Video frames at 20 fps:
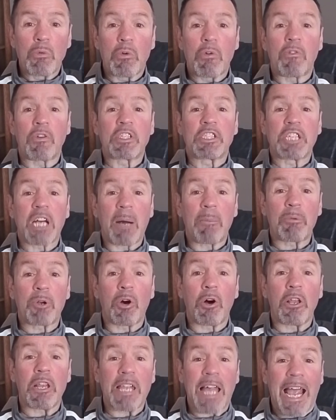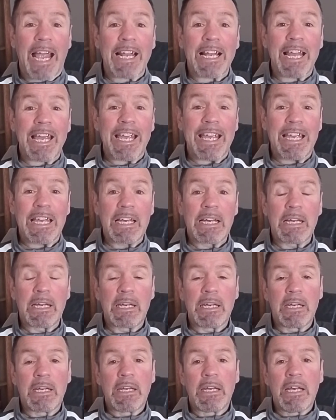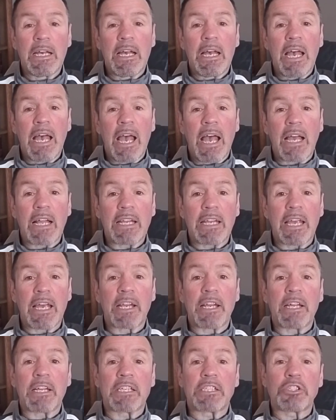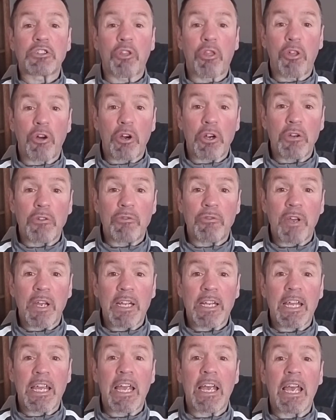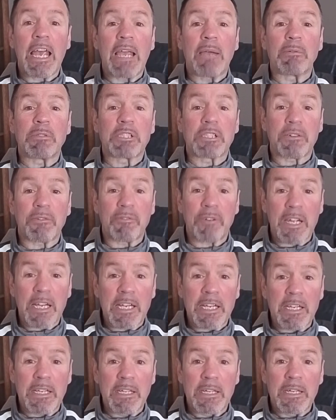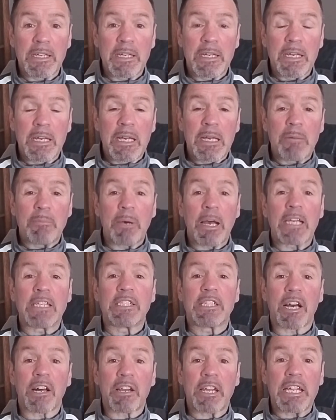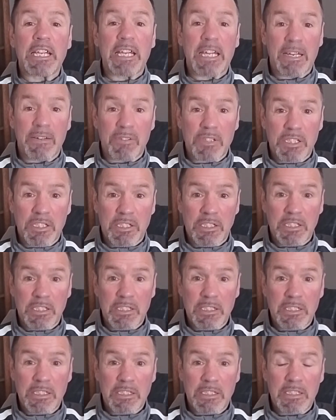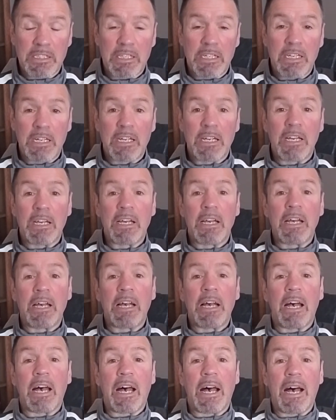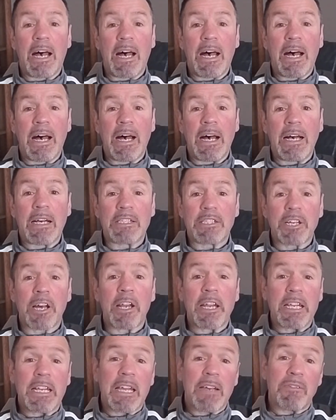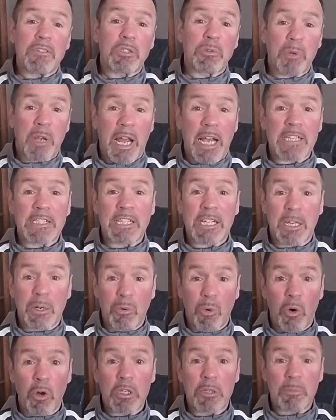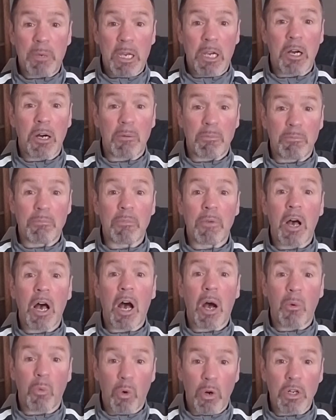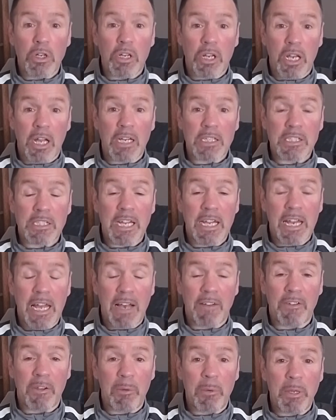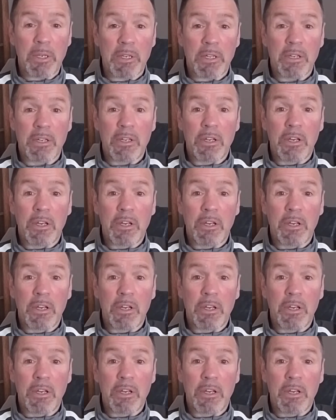with a chap called Langley. And then in his third fight, he was defeated by Johnny Davis. Johnny Davis would actually go on to become a world-class light heavyweight